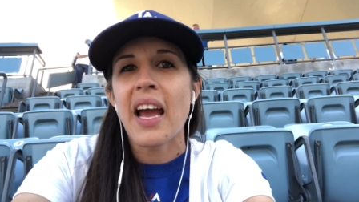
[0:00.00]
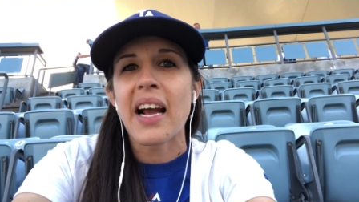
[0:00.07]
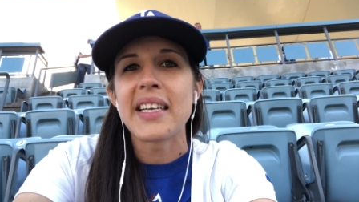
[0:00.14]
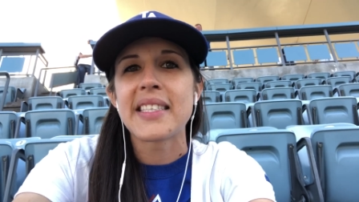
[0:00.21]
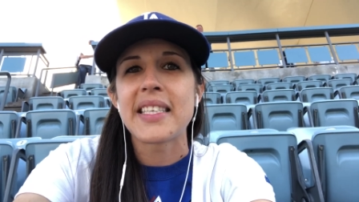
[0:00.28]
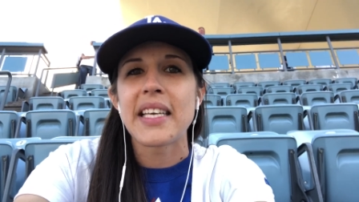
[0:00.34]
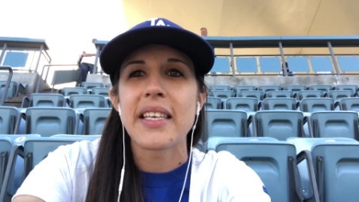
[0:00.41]

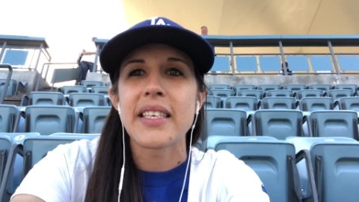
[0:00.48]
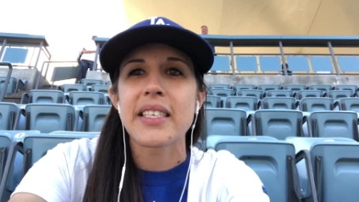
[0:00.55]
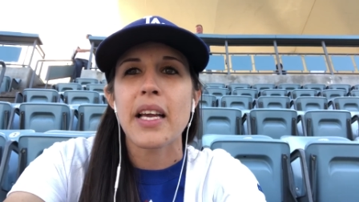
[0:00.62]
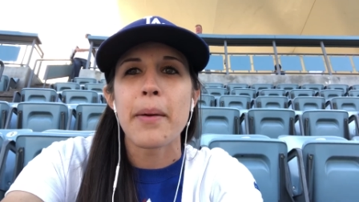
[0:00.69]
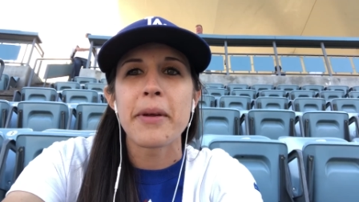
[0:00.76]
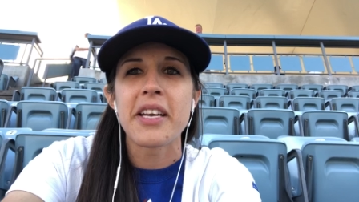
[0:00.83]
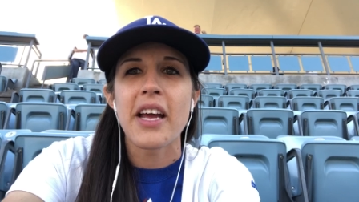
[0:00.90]
I see this
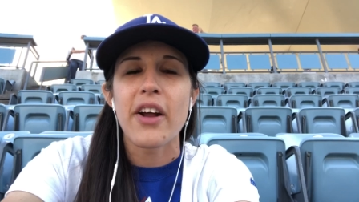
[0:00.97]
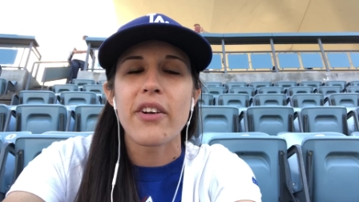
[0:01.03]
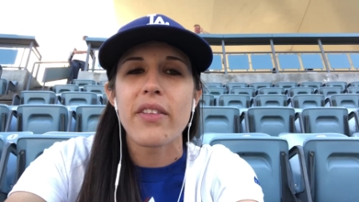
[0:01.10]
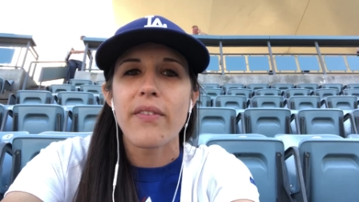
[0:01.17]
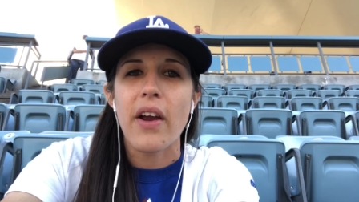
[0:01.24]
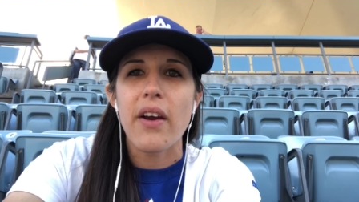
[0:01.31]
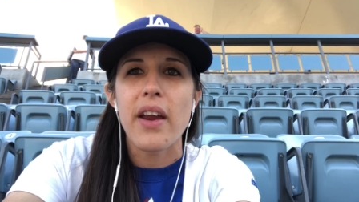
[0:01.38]
coming down to
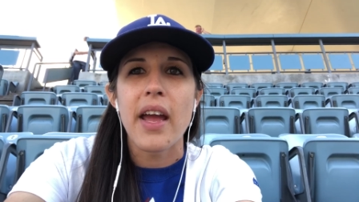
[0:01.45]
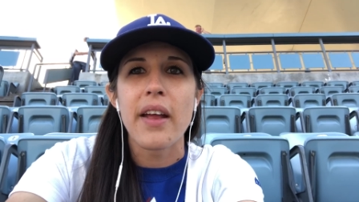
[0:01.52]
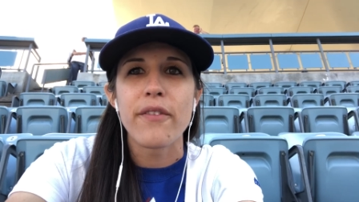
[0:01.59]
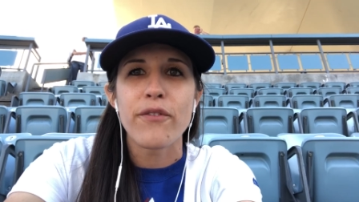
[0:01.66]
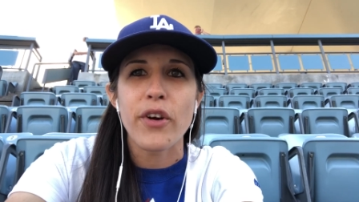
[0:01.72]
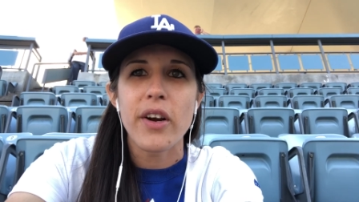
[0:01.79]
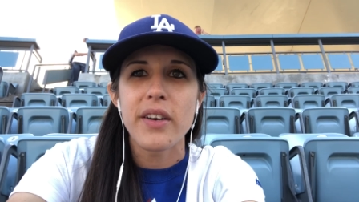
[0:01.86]
the very
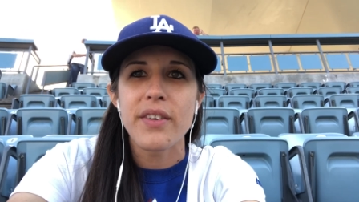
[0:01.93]
end for our